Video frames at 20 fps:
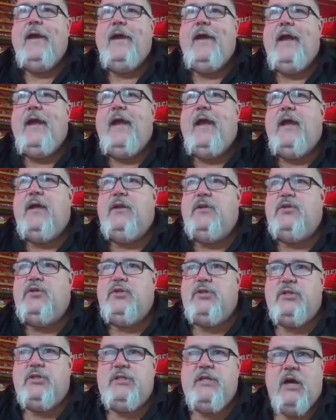and
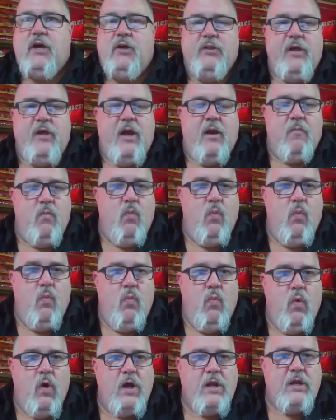tell them
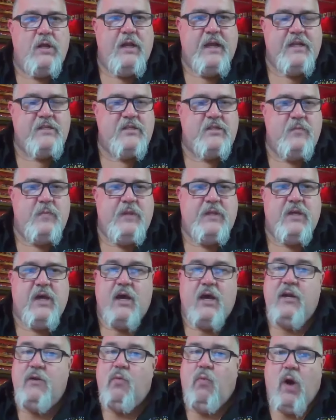what needs to be
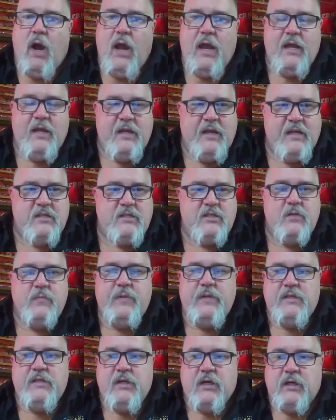done and why it needs to
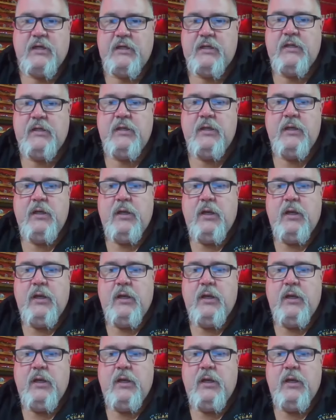be done,